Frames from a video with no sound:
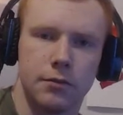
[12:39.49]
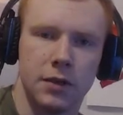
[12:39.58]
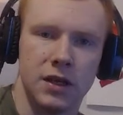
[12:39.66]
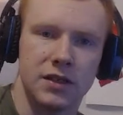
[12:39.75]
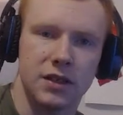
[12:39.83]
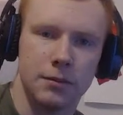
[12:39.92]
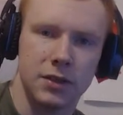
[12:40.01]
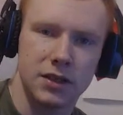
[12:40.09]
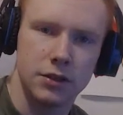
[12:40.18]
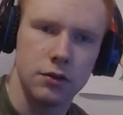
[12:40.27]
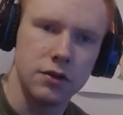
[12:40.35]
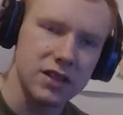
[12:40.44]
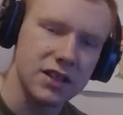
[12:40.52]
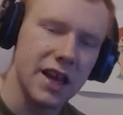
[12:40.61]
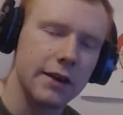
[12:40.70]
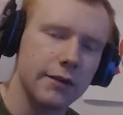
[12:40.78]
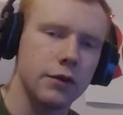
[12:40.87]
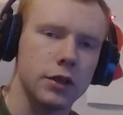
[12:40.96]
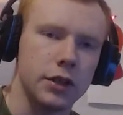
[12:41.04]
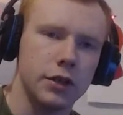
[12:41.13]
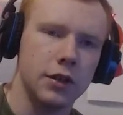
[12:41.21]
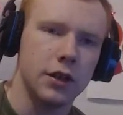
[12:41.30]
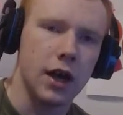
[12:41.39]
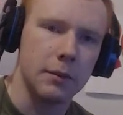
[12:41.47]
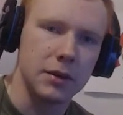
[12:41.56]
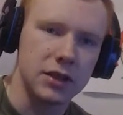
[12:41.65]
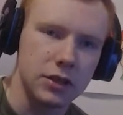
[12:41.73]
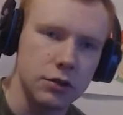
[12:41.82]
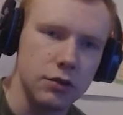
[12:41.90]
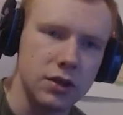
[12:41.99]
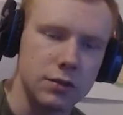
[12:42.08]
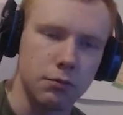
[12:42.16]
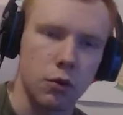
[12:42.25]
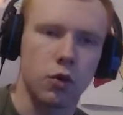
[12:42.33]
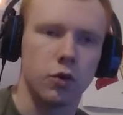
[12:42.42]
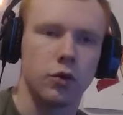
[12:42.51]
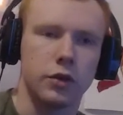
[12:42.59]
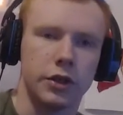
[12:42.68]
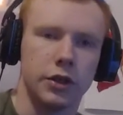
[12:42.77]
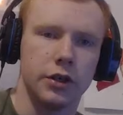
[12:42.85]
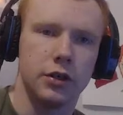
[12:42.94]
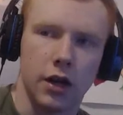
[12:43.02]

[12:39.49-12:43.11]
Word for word: means I must do this tactfully, I must do this morally,